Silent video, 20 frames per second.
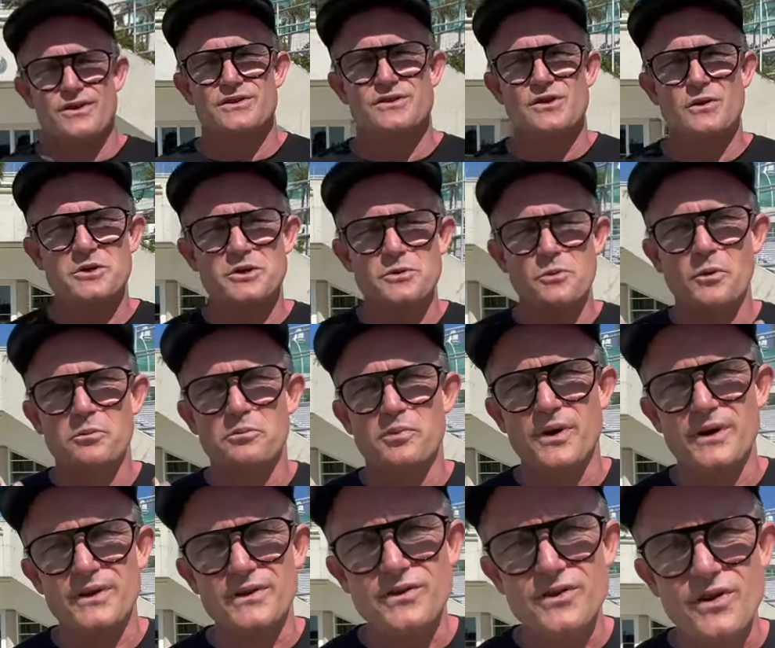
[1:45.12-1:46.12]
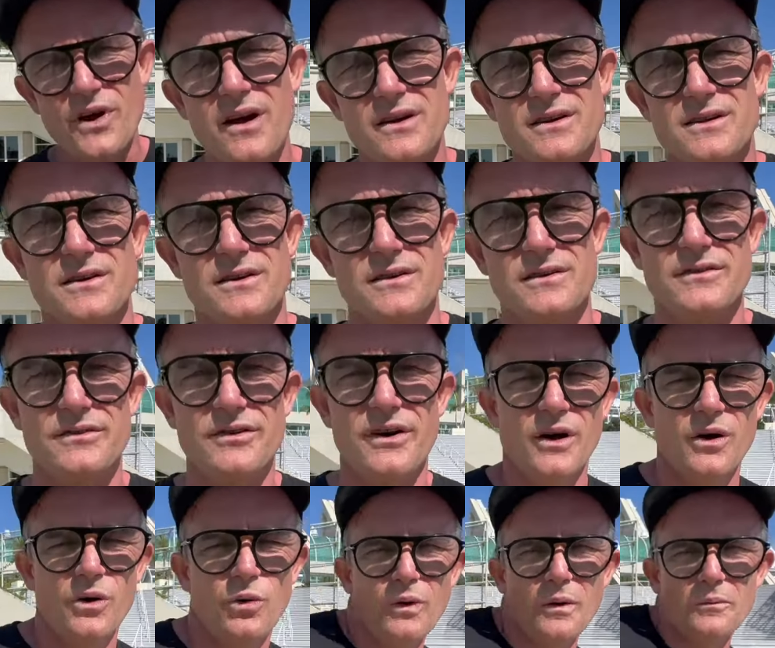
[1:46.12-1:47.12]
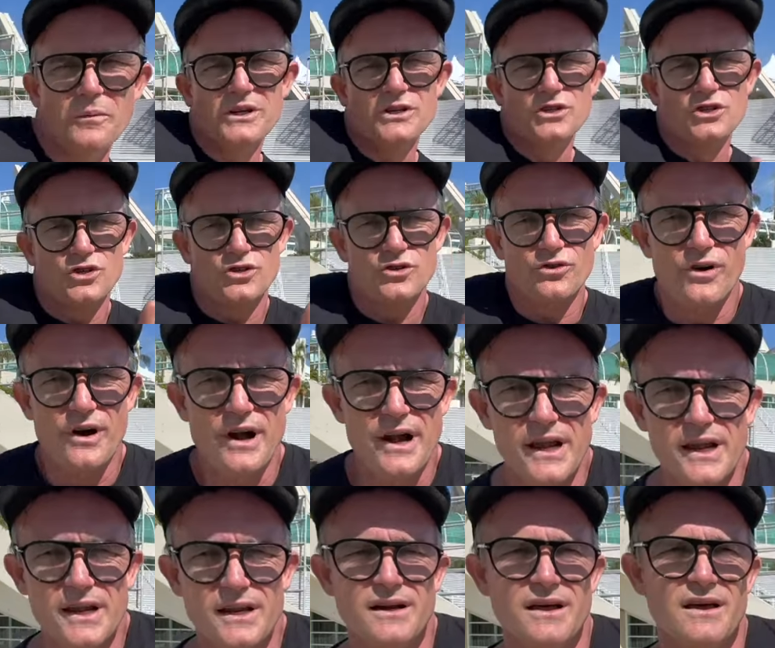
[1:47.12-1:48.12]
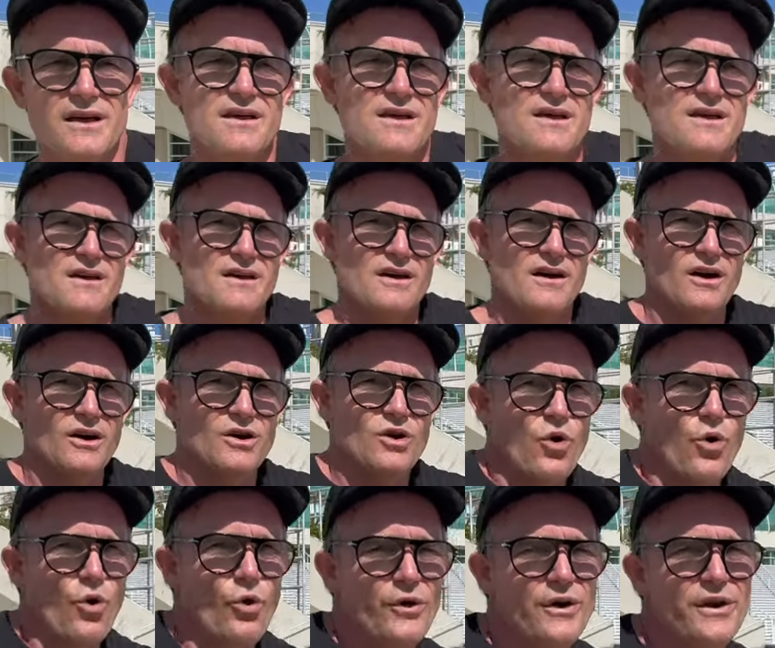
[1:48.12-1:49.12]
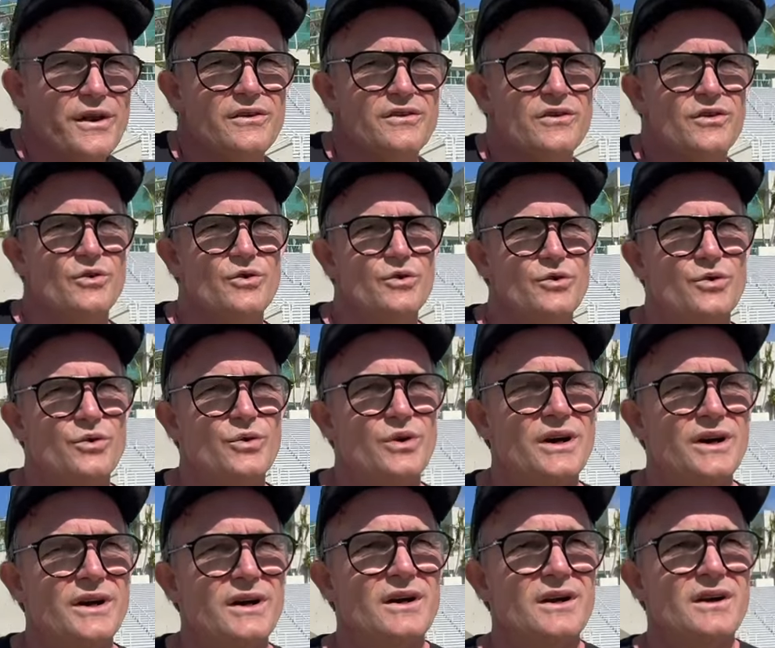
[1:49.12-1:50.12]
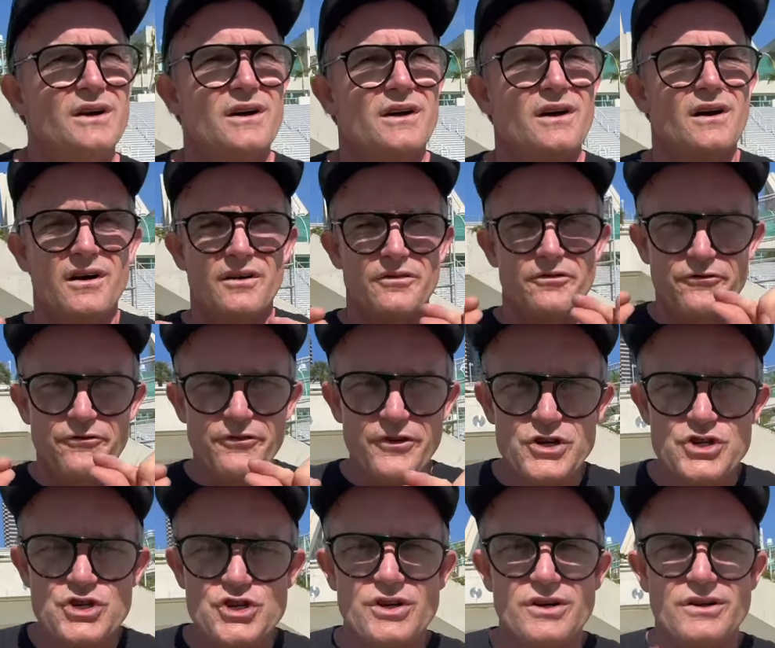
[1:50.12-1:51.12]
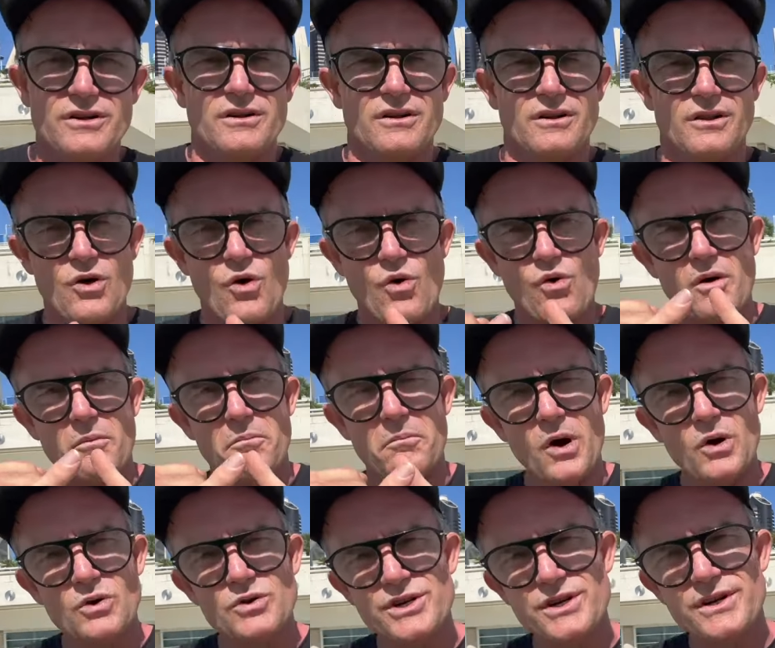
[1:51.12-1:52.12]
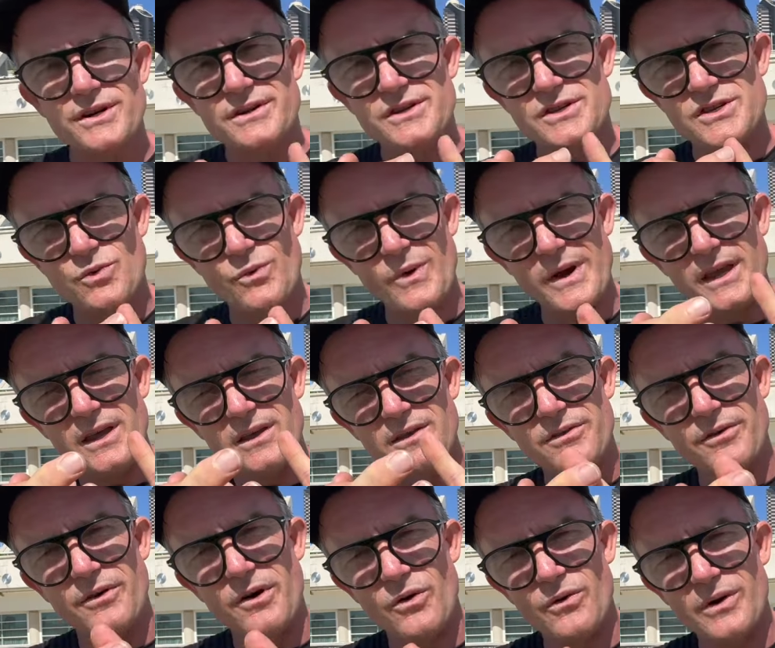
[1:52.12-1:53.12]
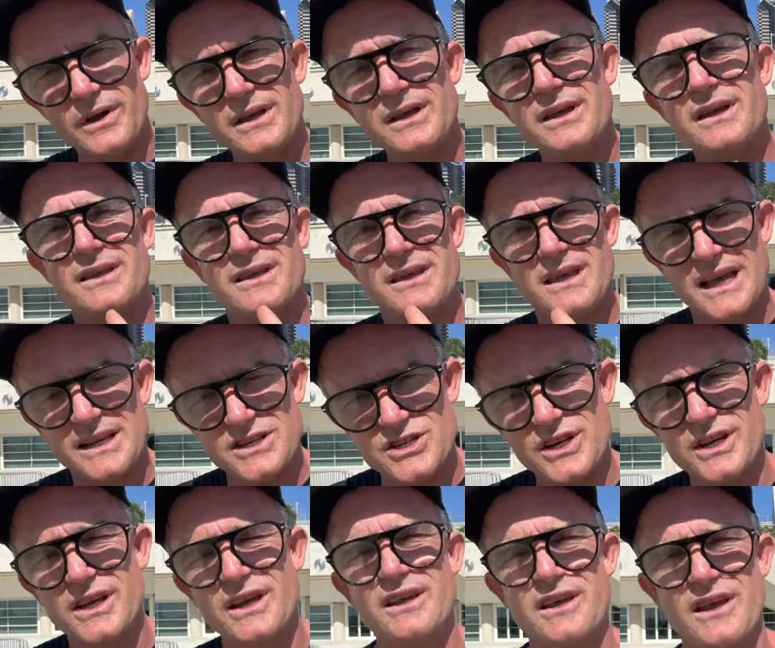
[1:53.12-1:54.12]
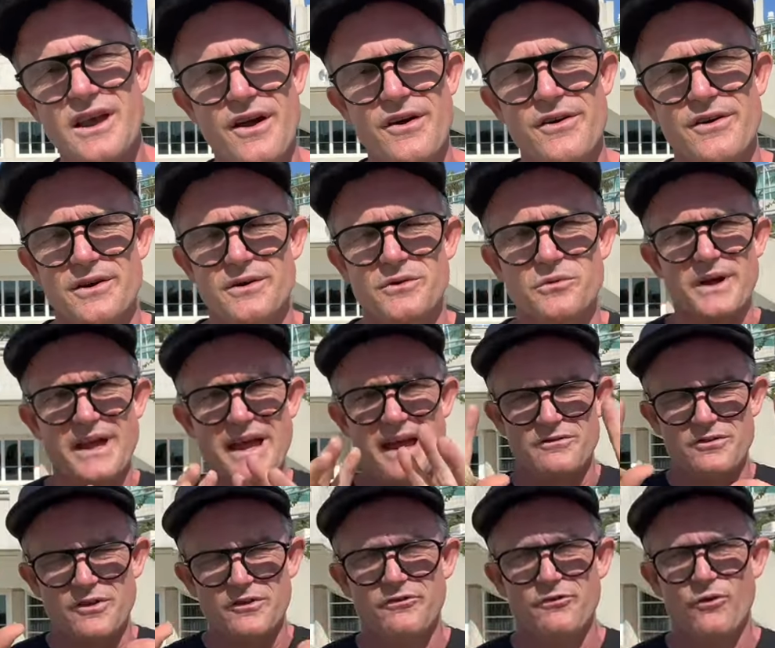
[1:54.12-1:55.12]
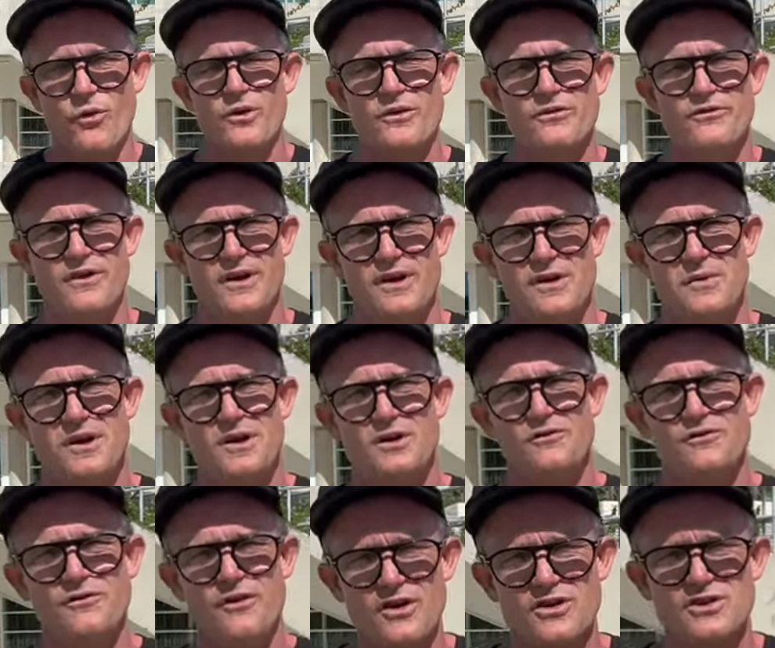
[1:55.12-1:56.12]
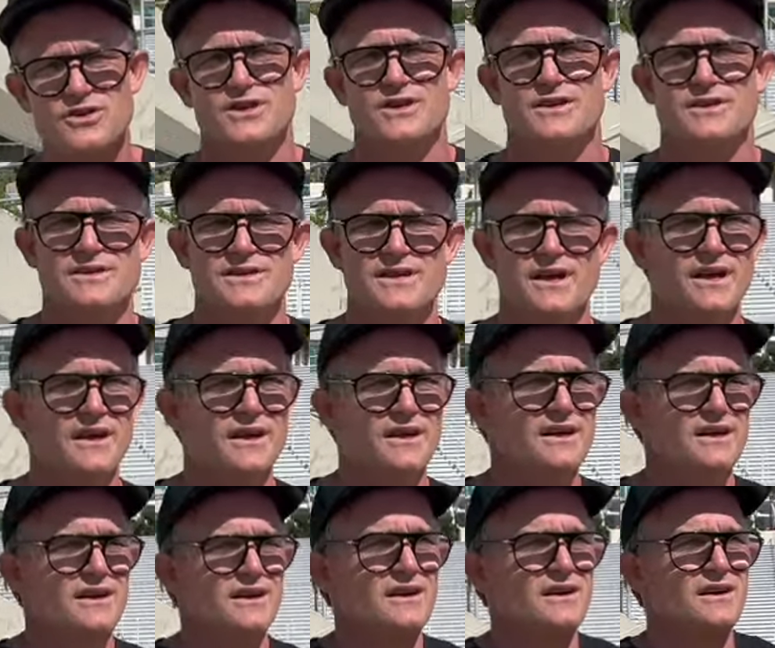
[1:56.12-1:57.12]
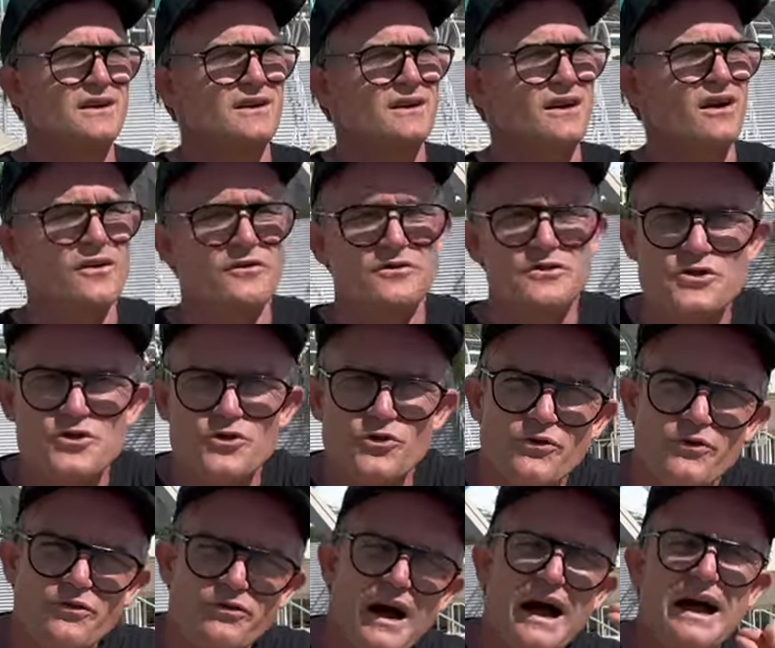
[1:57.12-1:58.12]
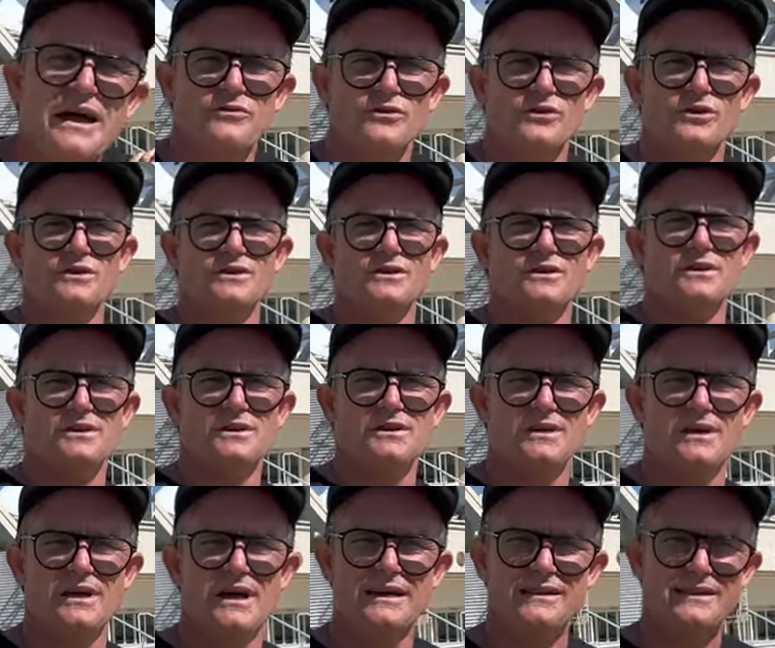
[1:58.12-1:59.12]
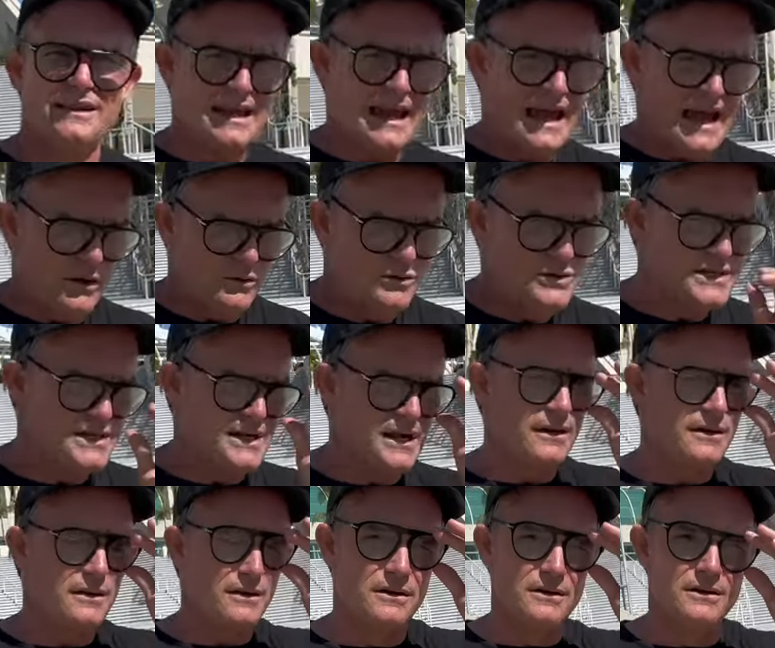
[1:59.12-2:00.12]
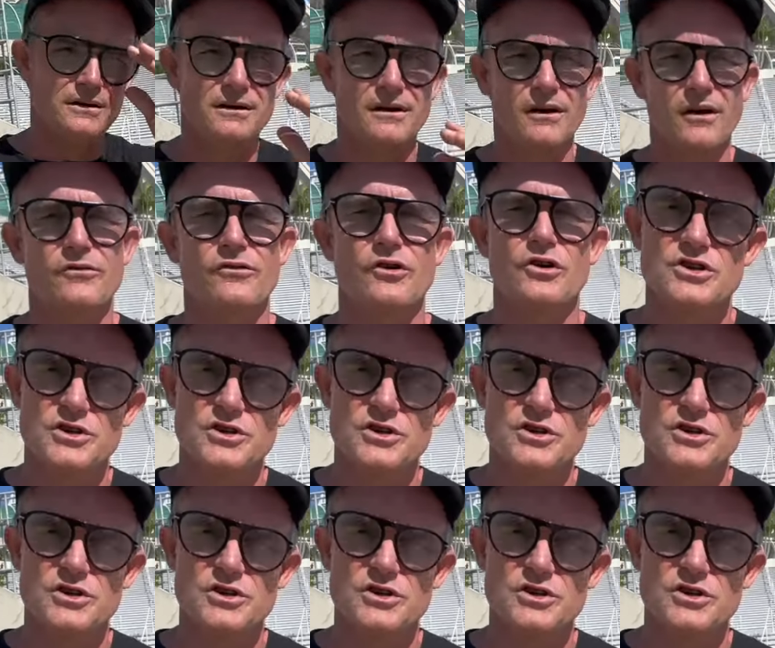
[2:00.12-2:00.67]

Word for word: so much more productive when we train according to efficient locomotion, swinging, throwing, catching, and carrying. We have the four fundamental functions of survival at the outset of our